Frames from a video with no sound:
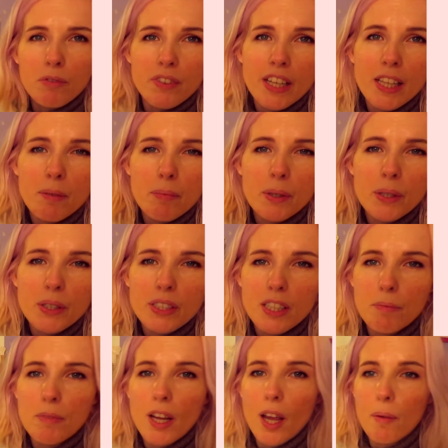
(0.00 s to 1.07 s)
available.
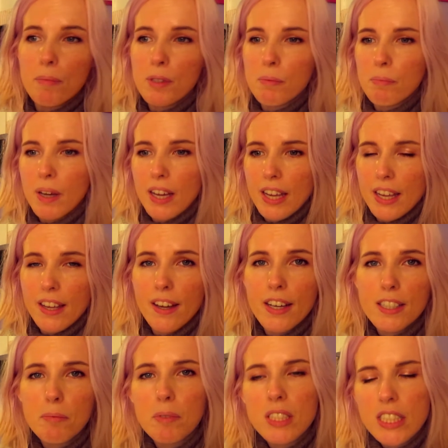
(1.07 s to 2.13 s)
Sometimes my
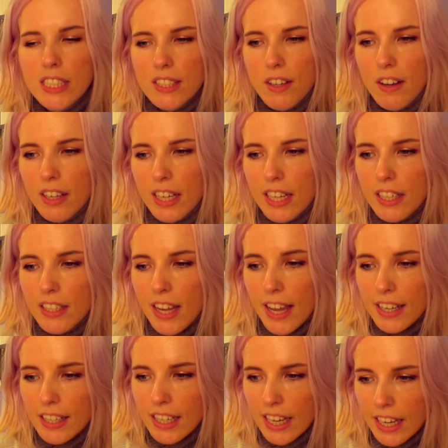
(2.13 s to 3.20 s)
husband is on it
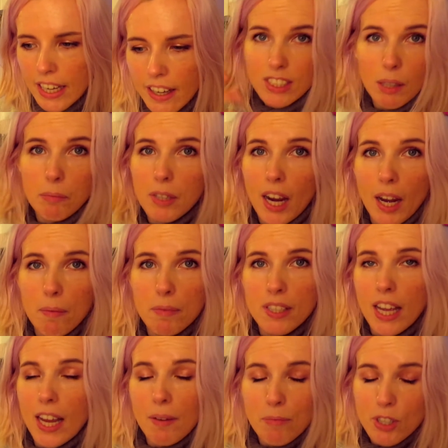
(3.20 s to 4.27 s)
editing. Sometimes
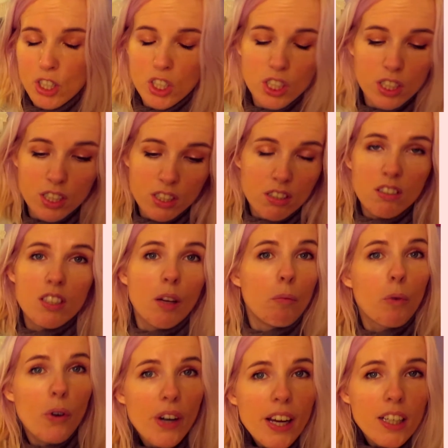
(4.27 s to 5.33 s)
I'm just
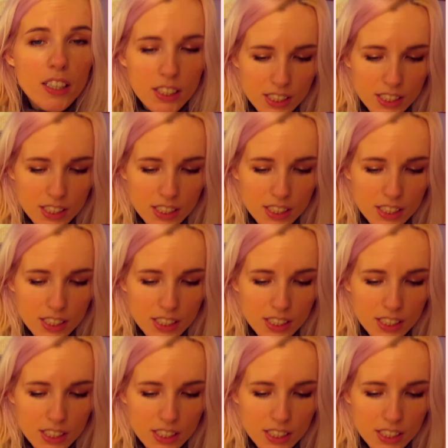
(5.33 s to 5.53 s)
somewhere else.